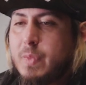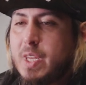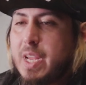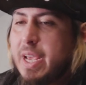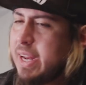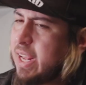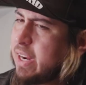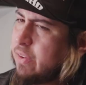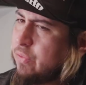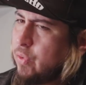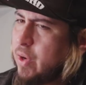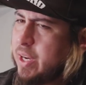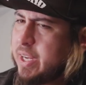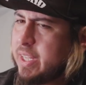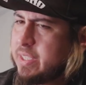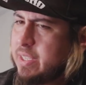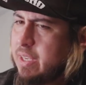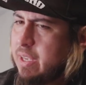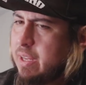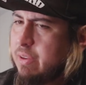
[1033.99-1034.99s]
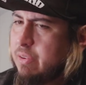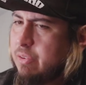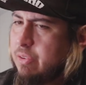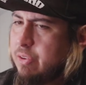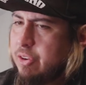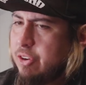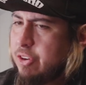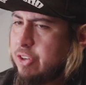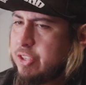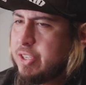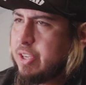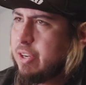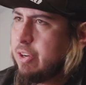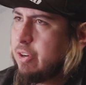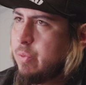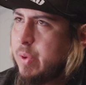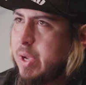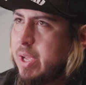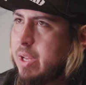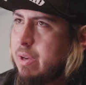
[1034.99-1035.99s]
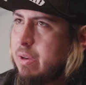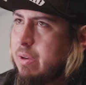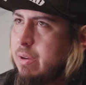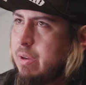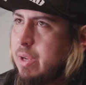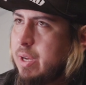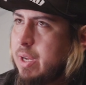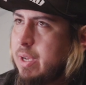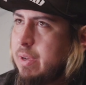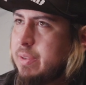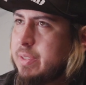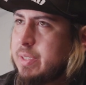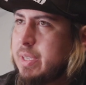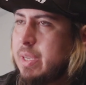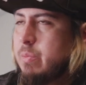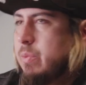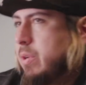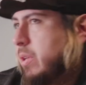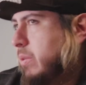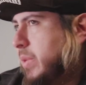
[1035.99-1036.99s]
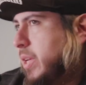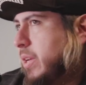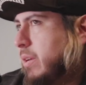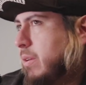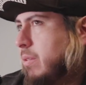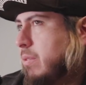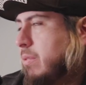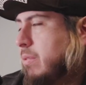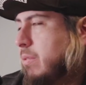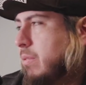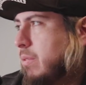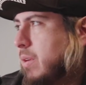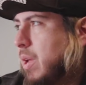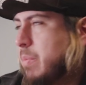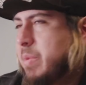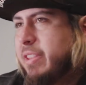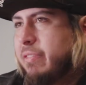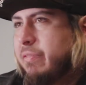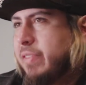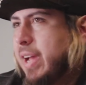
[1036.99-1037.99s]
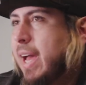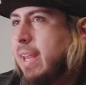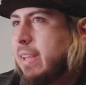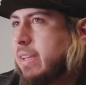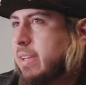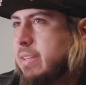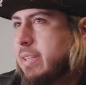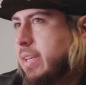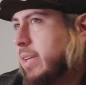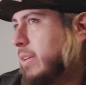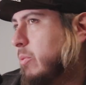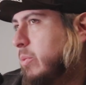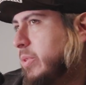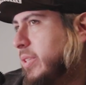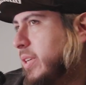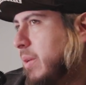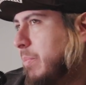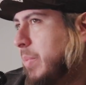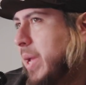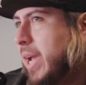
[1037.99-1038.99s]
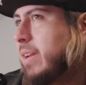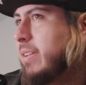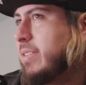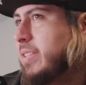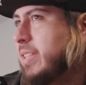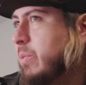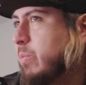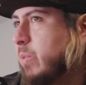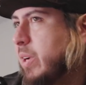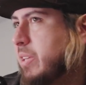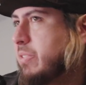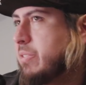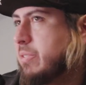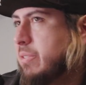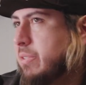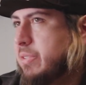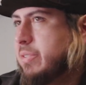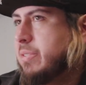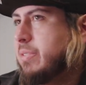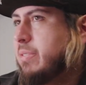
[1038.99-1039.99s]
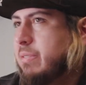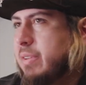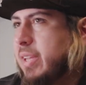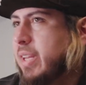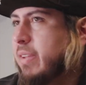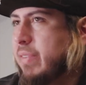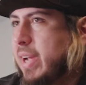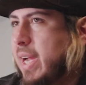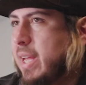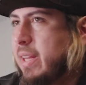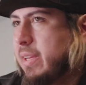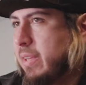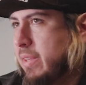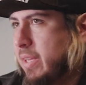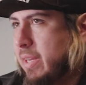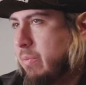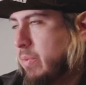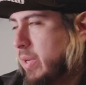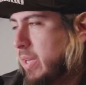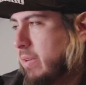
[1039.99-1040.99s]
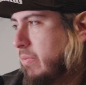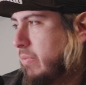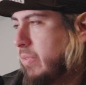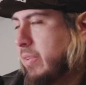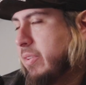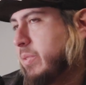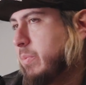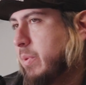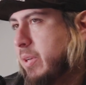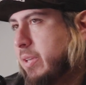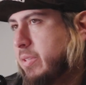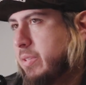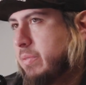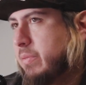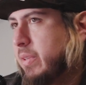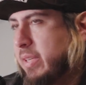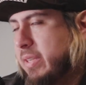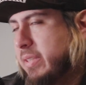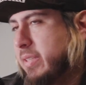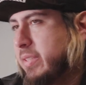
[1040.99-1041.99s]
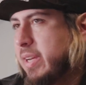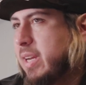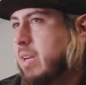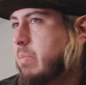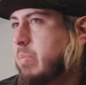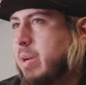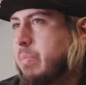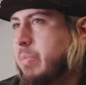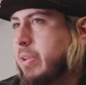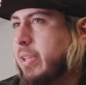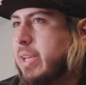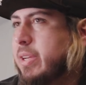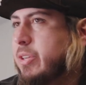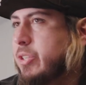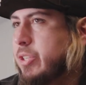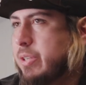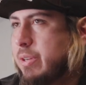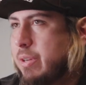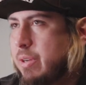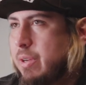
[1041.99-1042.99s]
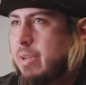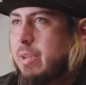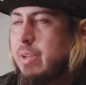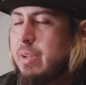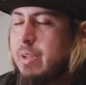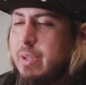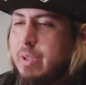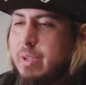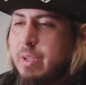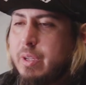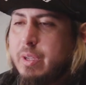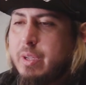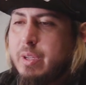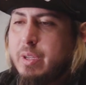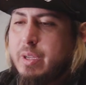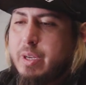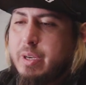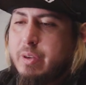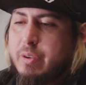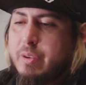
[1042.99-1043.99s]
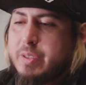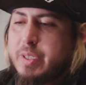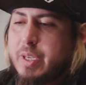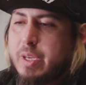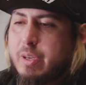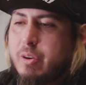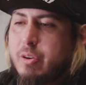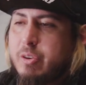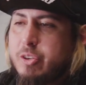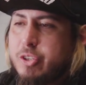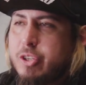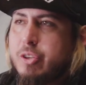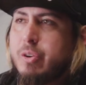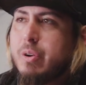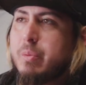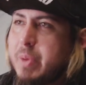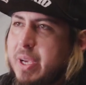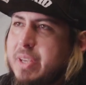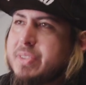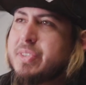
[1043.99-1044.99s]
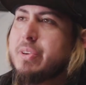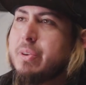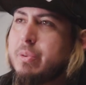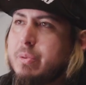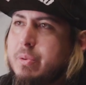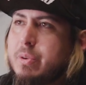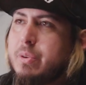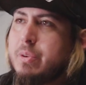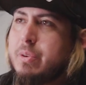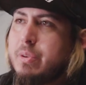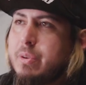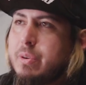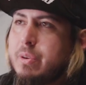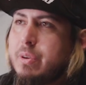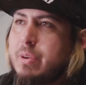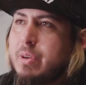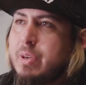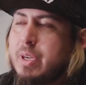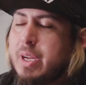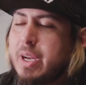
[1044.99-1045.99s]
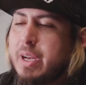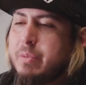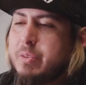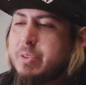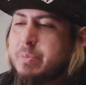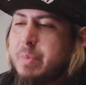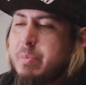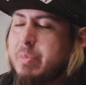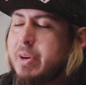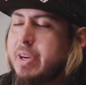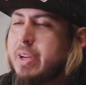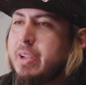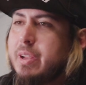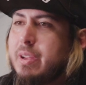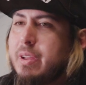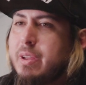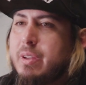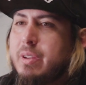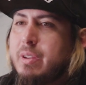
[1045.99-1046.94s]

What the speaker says: I had a friend that said, you're just going to quit? And I was like, well, I mean, I'm in the Valley. Like, who's going to pay to see wrestlers in the Valley? Like, we have the smallest, like, it's a tiny population. And he was like, oh, you should go to Mexico. And it was my buddy,